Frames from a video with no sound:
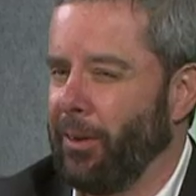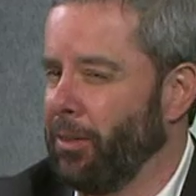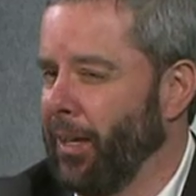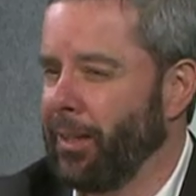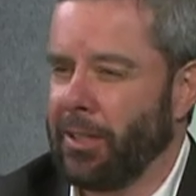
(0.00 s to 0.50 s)
you
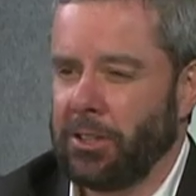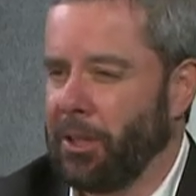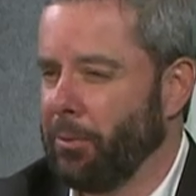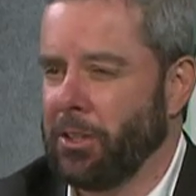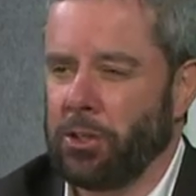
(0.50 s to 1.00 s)
think that
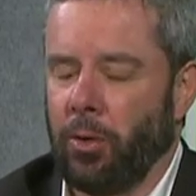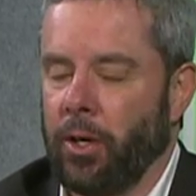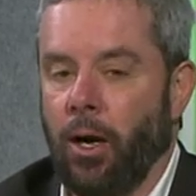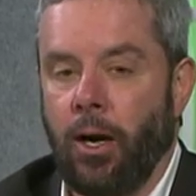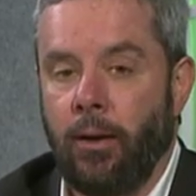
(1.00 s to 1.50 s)
something's
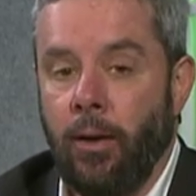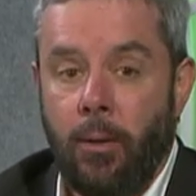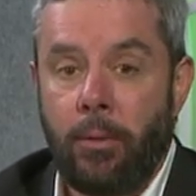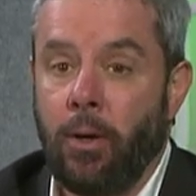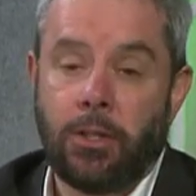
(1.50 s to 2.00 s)
going on.
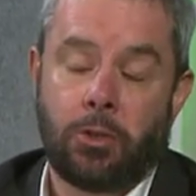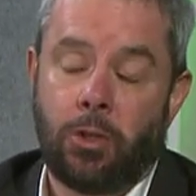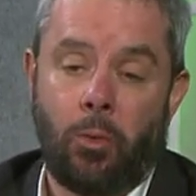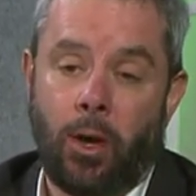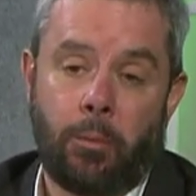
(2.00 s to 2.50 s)
But you also
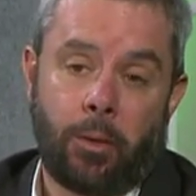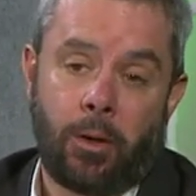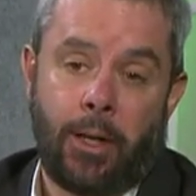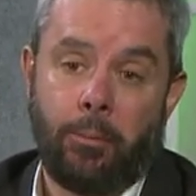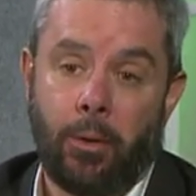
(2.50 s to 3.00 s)
don't want to proclaim